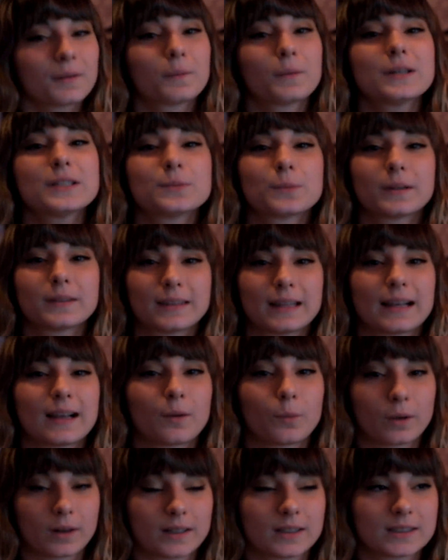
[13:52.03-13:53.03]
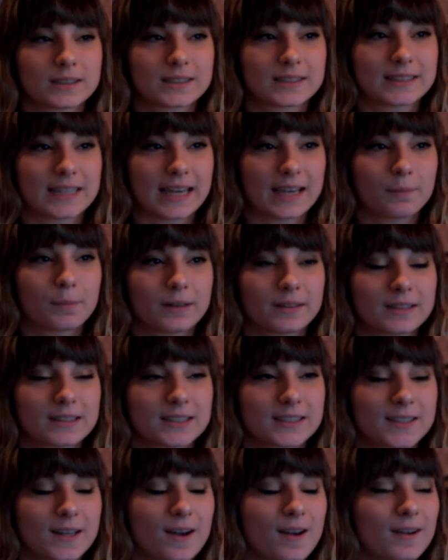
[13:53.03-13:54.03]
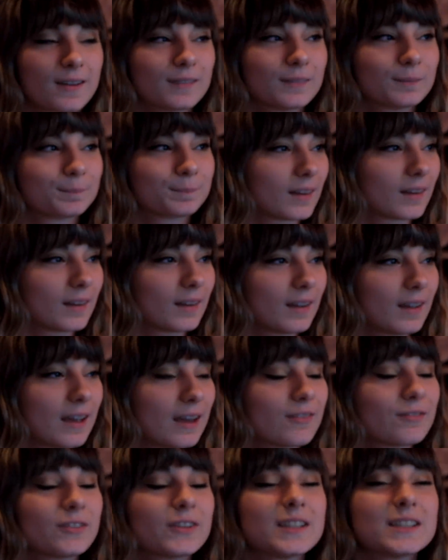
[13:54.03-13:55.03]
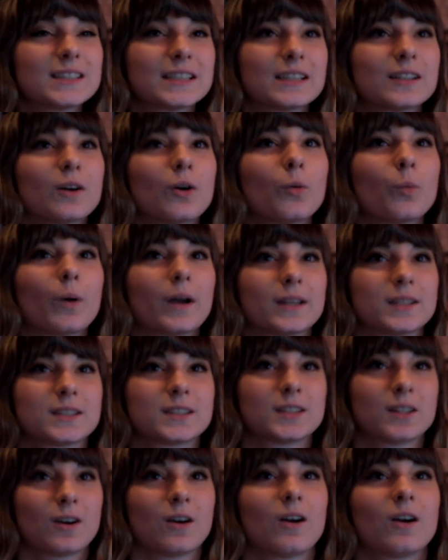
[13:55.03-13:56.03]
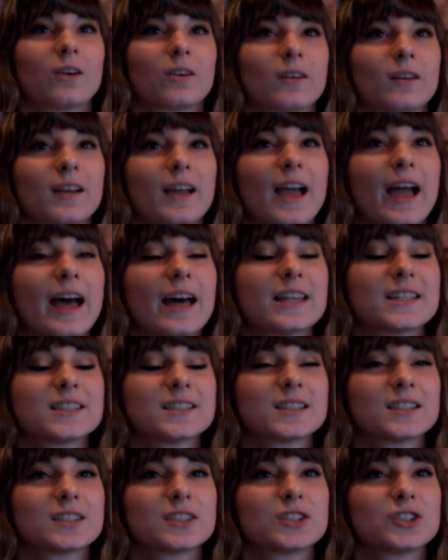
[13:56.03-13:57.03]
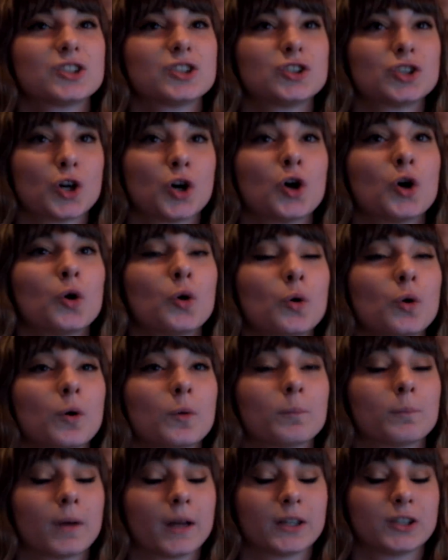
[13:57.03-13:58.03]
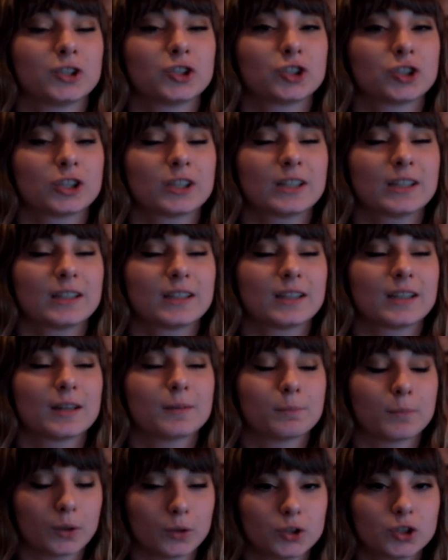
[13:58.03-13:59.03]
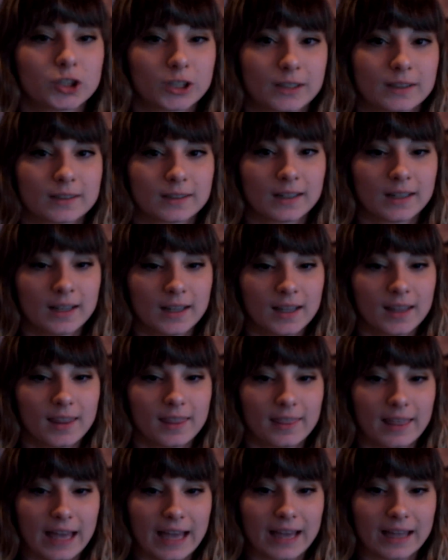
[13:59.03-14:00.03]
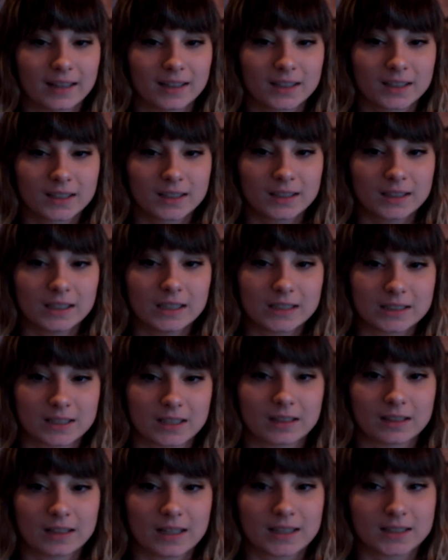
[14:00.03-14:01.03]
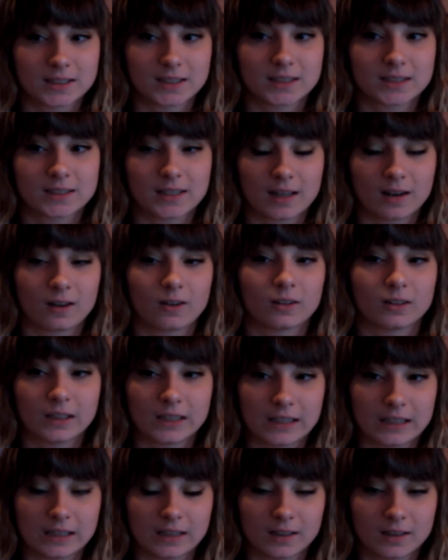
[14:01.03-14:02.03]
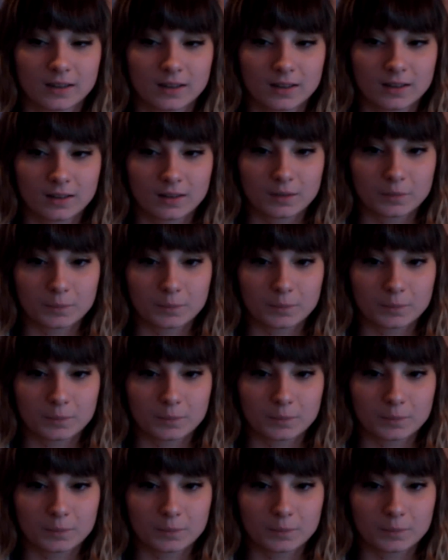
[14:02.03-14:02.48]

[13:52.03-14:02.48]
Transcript: There was one thing I wanted to say about this song. Every single Weiss song has so much emotion that isn't necessarily